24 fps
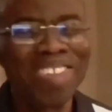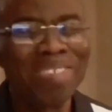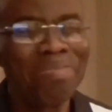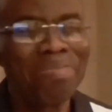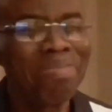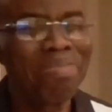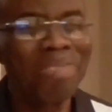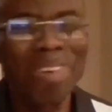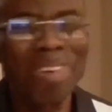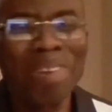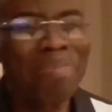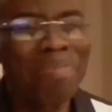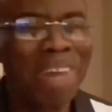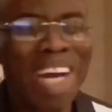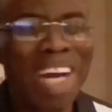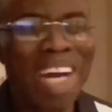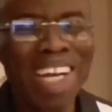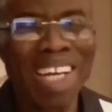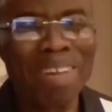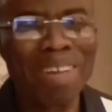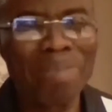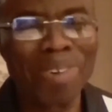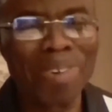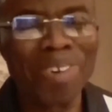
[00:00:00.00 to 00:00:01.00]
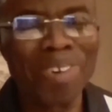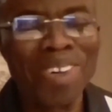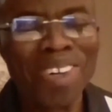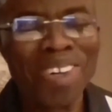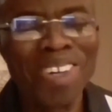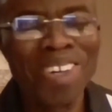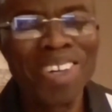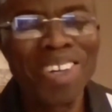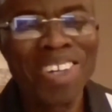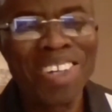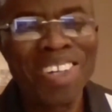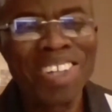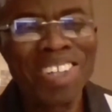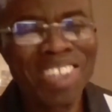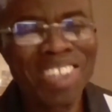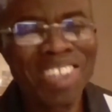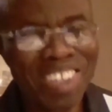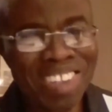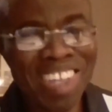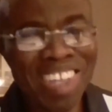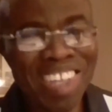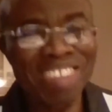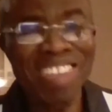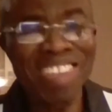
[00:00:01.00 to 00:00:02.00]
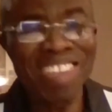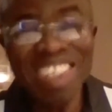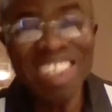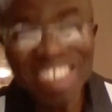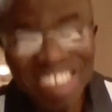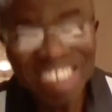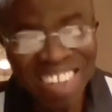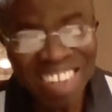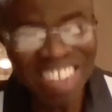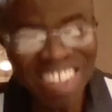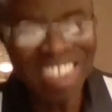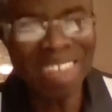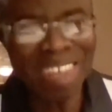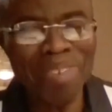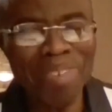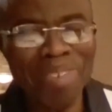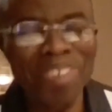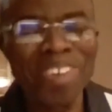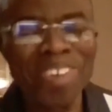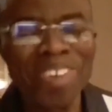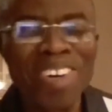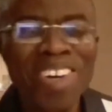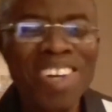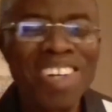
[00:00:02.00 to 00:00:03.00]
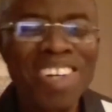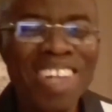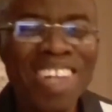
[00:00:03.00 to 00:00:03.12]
is remarkable. That's incredible.